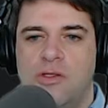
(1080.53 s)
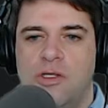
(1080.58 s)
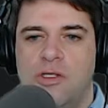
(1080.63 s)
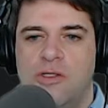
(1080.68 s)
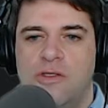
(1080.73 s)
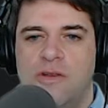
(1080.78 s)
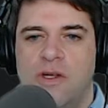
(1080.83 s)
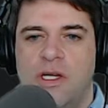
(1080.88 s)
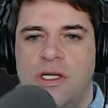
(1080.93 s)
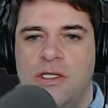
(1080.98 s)

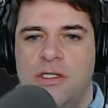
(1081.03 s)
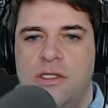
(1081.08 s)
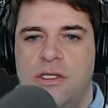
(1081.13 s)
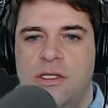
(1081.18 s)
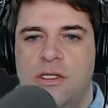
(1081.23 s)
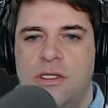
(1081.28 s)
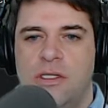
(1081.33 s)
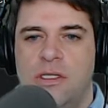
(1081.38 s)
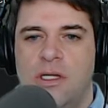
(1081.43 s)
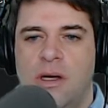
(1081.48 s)
constraints
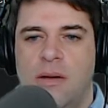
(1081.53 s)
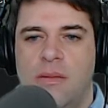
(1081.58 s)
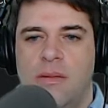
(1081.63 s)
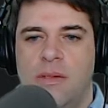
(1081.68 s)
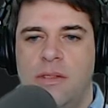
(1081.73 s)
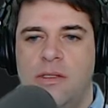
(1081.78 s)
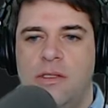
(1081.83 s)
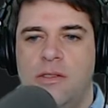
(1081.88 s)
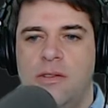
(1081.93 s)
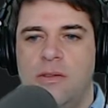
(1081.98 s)

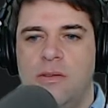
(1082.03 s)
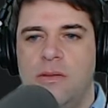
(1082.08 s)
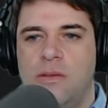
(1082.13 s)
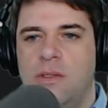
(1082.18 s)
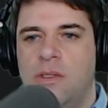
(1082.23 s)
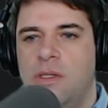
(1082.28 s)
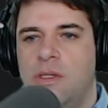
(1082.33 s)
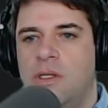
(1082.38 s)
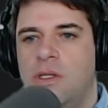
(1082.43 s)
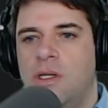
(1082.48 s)
to
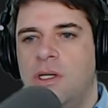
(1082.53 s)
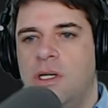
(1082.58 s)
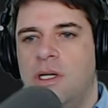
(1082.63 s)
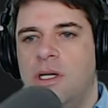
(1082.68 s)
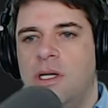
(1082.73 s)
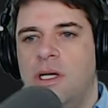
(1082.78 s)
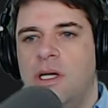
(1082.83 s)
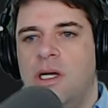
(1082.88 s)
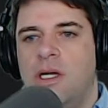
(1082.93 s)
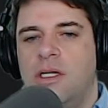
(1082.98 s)

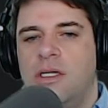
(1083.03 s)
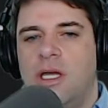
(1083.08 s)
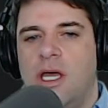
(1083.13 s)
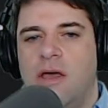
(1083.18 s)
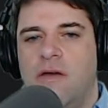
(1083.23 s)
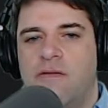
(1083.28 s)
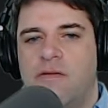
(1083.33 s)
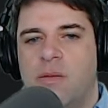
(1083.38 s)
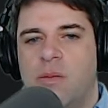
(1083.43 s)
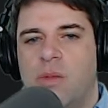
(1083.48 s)

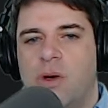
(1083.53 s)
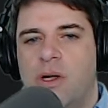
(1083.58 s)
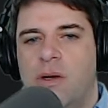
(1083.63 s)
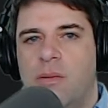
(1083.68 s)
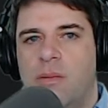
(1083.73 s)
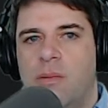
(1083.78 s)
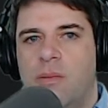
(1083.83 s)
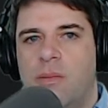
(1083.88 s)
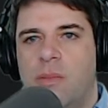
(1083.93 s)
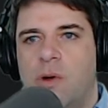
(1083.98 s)
take from
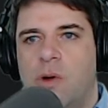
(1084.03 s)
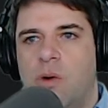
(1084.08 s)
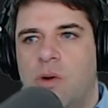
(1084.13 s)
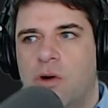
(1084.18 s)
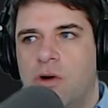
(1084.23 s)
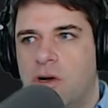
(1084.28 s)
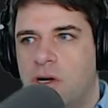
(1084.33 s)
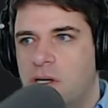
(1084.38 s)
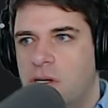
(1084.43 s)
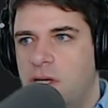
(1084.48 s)
one
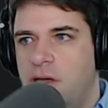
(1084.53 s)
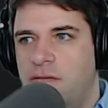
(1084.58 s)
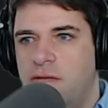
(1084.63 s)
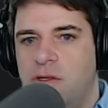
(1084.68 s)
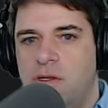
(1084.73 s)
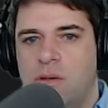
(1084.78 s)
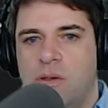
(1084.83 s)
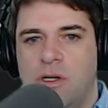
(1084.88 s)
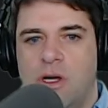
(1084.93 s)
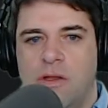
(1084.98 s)
core and give it
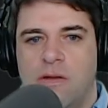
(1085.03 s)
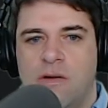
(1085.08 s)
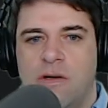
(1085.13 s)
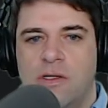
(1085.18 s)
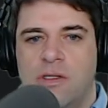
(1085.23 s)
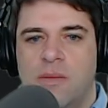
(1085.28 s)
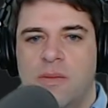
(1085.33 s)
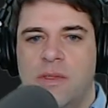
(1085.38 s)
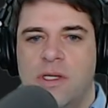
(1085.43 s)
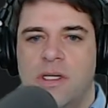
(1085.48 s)
to another or
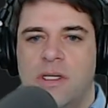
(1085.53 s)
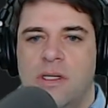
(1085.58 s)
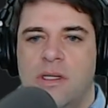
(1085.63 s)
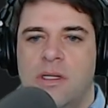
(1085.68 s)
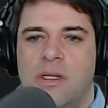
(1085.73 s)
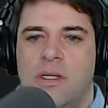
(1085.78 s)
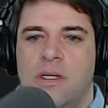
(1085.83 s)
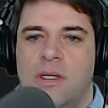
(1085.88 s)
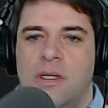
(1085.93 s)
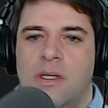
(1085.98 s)
something.
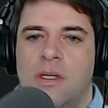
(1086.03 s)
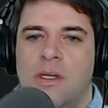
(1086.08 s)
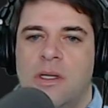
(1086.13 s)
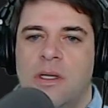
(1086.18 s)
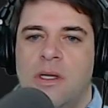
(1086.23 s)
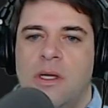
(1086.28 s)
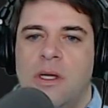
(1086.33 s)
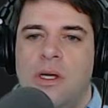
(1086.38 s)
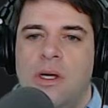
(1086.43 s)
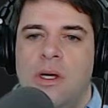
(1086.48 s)

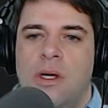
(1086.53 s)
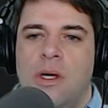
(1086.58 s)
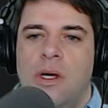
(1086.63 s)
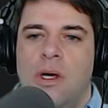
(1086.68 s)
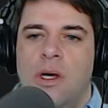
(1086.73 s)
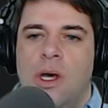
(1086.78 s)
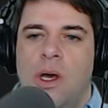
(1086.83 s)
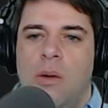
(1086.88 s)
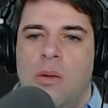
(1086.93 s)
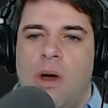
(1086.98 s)

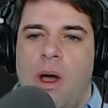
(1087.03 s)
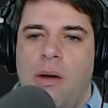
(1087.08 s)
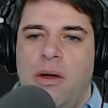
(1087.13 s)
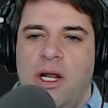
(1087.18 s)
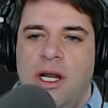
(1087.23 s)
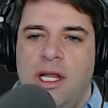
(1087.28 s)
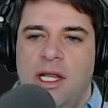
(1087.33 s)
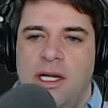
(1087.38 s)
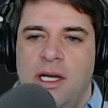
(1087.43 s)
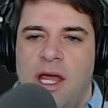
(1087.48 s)
Why would
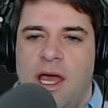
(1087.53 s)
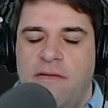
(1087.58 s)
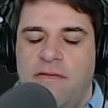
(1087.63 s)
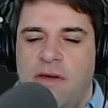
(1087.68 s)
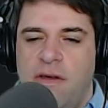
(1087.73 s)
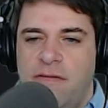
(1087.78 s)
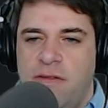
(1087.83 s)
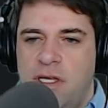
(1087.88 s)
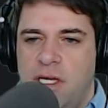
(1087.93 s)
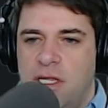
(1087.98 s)
I need an
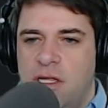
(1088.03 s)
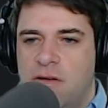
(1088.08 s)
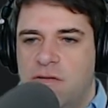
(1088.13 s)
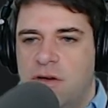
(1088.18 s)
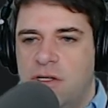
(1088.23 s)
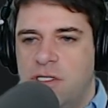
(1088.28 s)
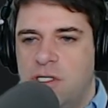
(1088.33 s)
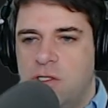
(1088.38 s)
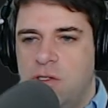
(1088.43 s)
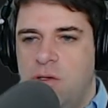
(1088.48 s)
FFT that
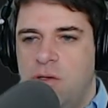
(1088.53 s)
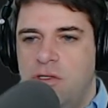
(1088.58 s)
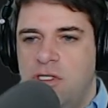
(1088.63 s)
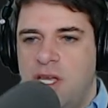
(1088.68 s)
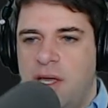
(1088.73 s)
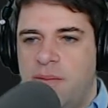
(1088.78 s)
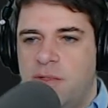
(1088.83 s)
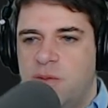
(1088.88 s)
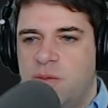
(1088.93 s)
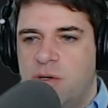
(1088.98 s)
runs at 2
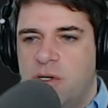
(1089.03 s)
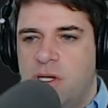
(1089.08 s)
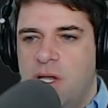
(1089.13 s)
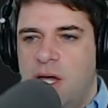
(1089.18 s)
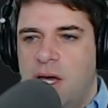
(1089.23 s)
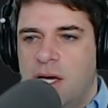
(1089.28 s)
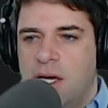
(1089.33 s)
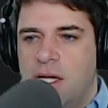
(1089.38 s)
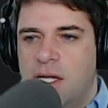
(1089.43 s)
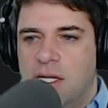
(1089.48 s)
samples per
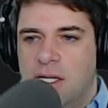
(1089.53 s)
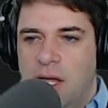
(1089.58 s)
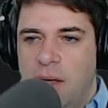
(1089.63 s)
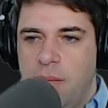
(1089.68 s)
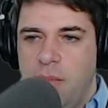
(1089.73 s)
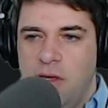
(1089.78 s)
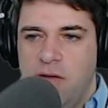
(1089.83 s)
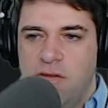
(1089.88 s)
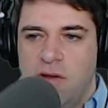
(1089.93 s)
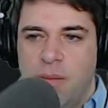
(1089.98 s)
clock? Let
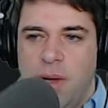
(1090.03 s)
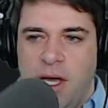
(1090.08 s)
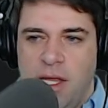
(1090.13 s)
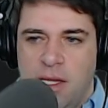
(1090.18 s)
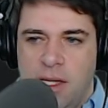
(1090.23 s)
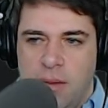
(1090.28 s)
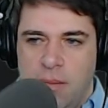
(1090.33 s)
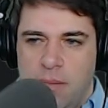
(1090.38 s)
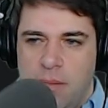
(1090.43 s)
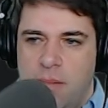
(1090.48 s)
me remind
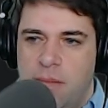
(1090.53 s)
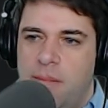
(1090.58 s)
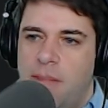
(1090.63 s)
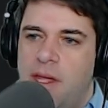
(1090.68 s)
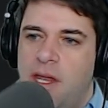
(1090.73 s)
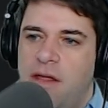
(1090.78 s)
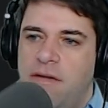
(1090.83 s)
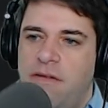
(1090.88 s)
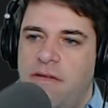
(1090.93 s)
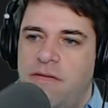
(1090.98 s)
them
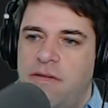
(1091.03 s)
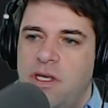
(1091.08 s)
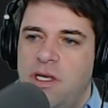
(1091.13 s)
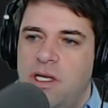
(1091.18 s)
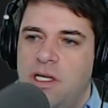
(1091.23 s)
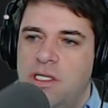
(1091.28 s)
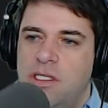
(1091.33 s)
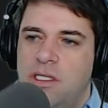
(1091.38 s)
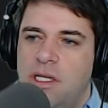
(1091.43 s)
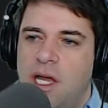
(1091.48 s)
that
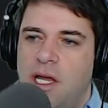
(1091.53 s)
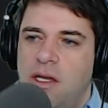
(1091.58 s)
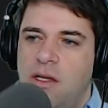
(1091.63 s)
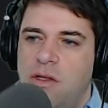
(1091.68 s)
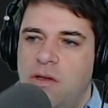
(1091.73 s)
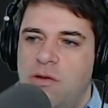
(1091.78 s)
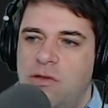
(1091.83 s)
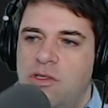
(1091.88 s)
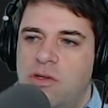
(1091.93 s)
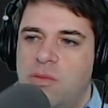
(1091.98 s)
FFTs tend
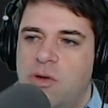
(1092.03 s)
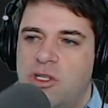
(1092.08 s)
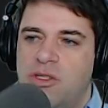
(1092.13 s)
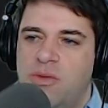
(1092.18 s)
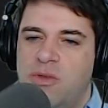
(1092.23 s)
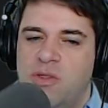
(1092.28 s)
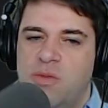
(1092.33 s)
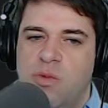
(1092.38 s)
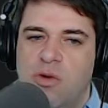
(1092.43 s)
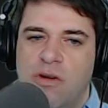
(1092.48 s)
to use their
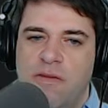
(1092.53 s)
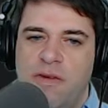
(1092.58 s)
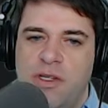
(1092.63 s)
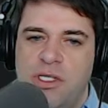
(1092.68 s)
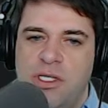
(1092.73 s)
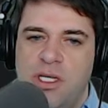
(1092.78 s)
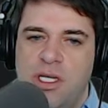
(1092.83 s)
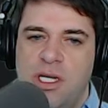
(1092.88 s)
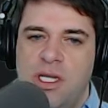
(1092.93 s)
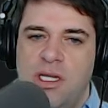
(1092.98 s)
multiples more
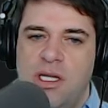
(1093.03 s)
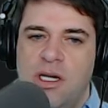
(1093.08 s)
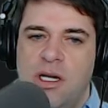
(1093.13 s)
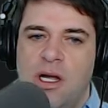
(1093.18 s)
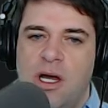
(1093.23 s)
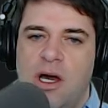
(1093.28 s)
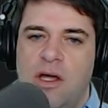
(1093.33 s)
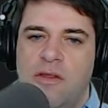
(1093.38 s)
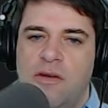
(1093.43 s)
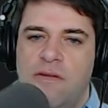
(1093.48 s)
efficiently than
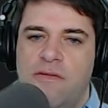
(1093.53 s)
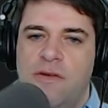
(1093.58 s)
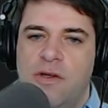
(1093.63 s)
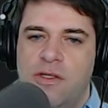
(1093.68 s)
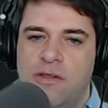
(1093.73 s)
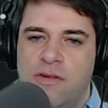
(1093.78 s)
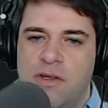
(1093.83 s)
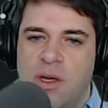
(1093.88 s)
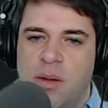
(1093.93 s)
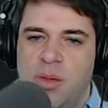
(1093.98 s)
other
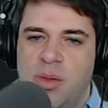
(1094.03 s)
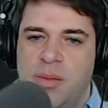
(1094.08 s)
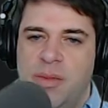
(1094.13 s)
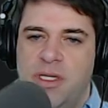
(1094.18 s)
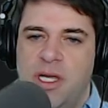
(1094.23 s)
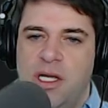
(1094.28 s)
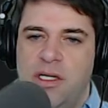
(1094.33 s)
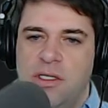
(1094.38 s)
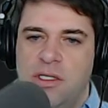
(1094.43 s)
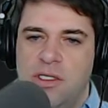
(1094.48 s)
filtering
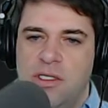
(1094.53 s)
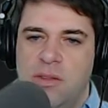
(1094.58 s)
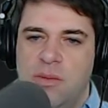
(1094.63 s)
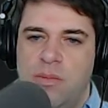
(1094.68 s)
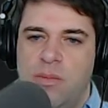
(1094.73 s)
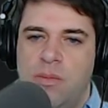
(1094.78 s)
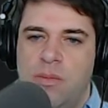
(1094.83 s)
implementations.